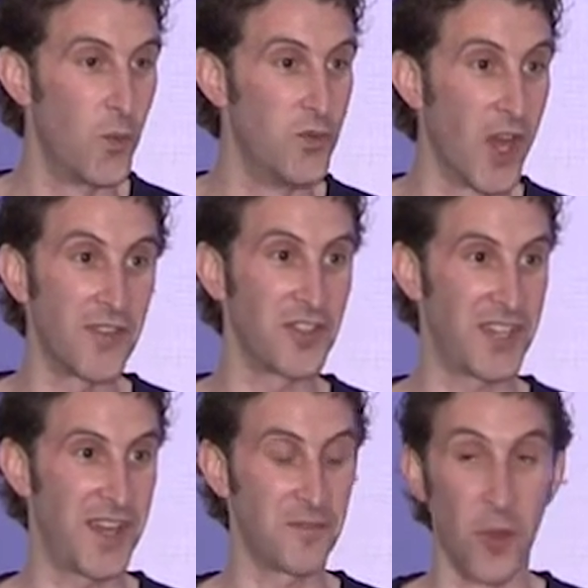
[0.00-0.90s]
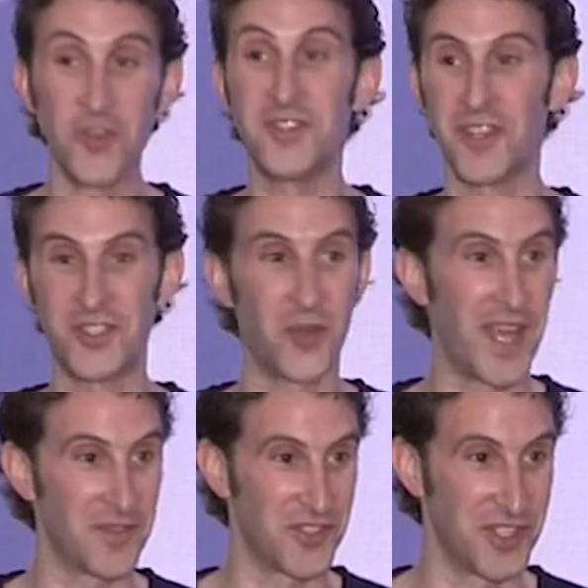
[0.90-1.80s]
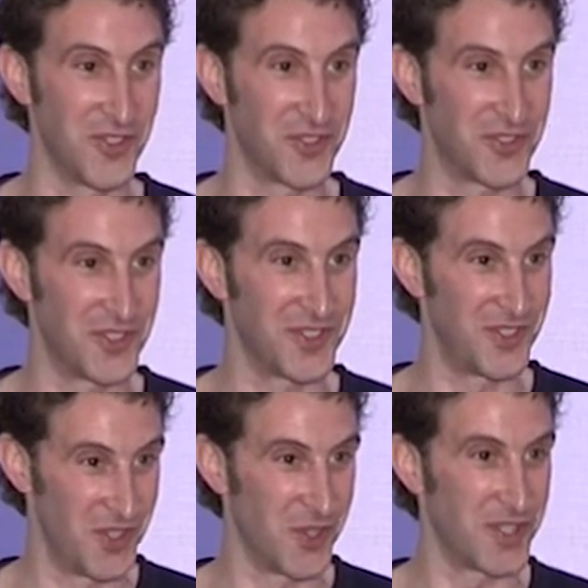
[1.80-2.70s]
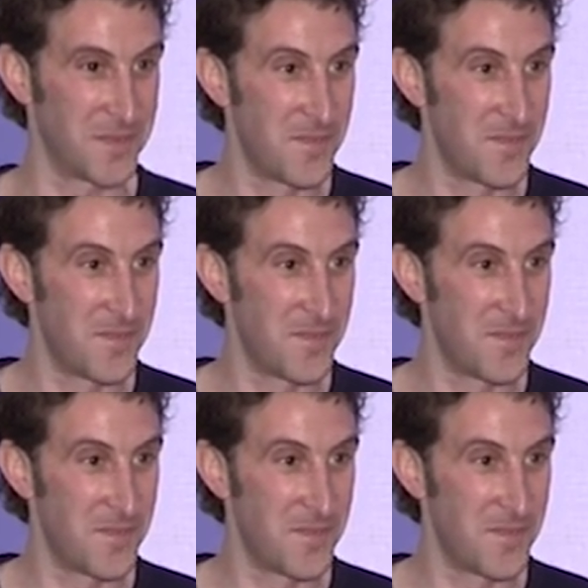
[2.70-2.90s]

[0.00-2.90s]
most of us don't have the skills to do it.